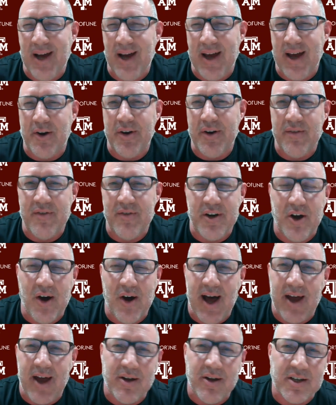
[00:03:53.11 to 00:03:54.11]
I don't even know
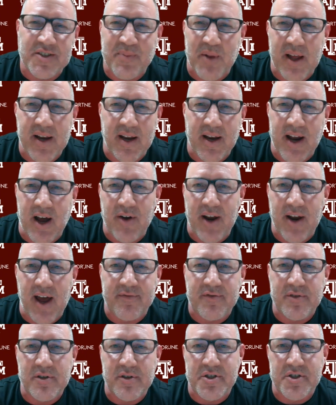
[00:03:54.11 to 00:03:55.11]
how to explain it. I would
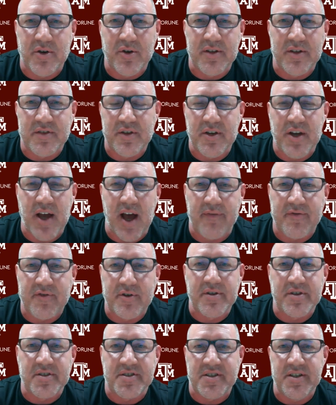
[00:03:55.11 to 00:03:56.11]
have to show it to you
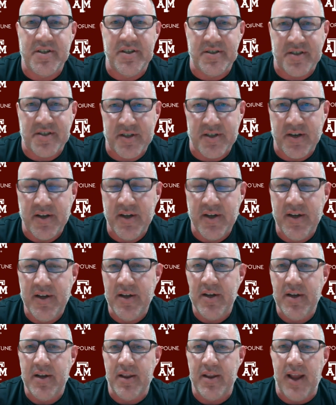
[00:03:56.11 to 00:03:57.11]
after the season,
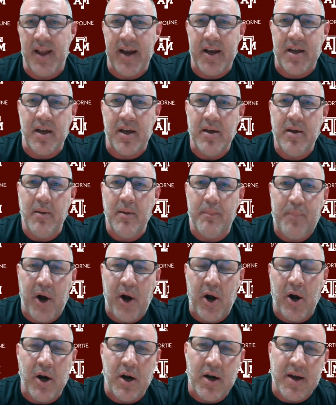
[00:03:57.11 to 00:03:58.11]
like
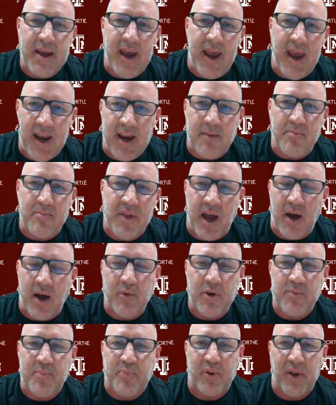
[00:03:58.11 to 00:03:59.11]
per game
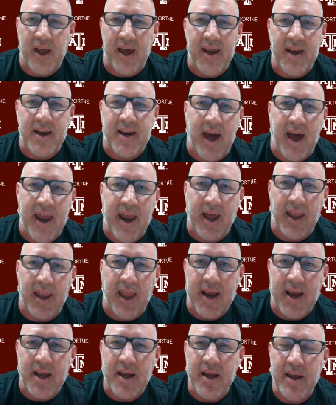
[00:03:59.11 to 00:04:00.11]
that we play, kind of
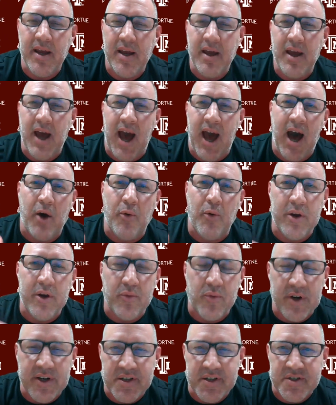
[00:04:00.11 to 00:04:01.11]
like how we
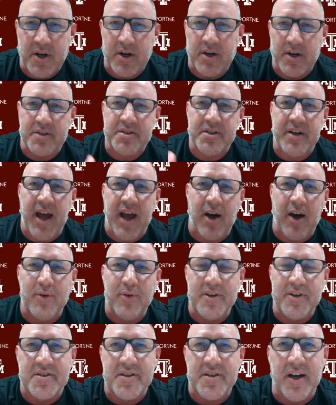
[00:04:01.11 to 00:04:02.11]
research and how
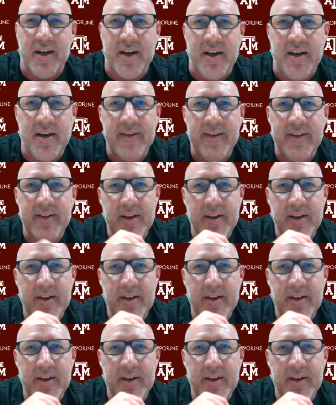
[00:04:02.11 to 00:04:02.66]
we study.